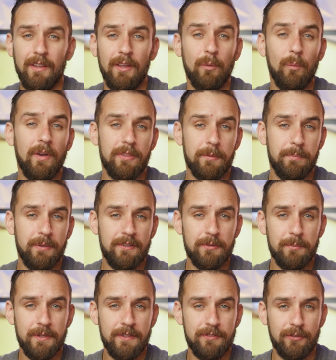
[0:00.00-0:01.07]
And while the Pixel
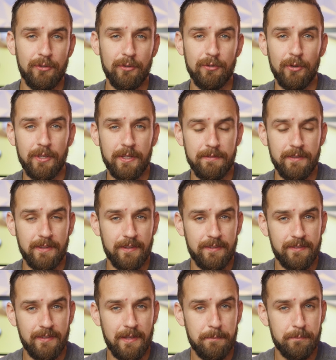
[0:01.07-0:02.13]
Buds 2 don't give you the
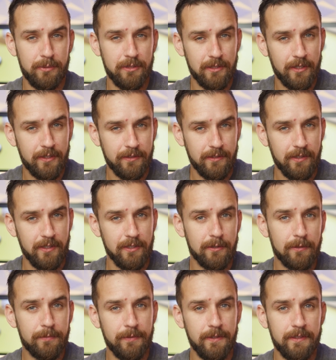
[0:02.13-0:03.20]
same plugged
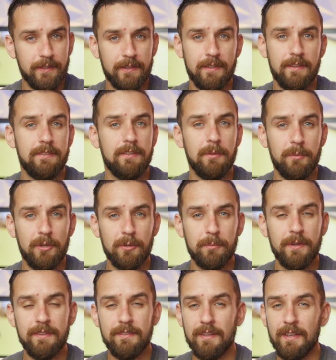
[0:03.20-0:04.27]
ear feeling that some
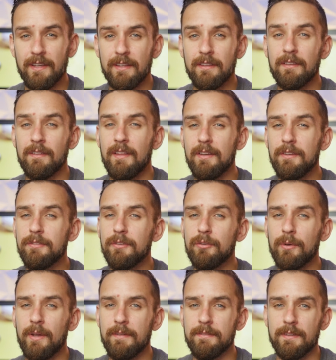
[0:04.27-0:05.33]
earbuds can, they also
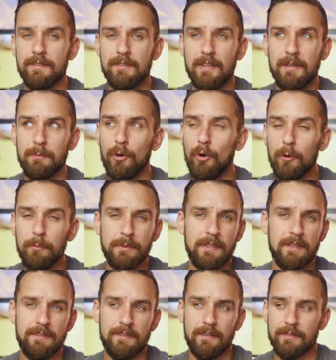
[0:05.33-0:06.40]
don't have the same
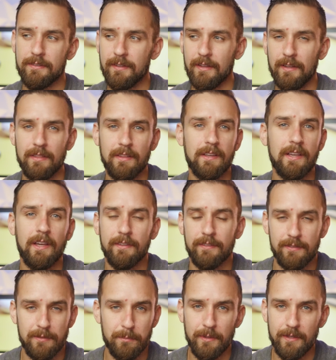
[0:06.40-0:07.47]
openness as, say, the
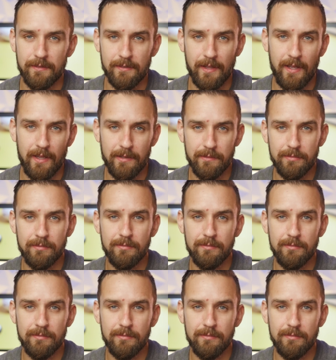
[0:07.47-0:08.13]
Galaxy Buds Live.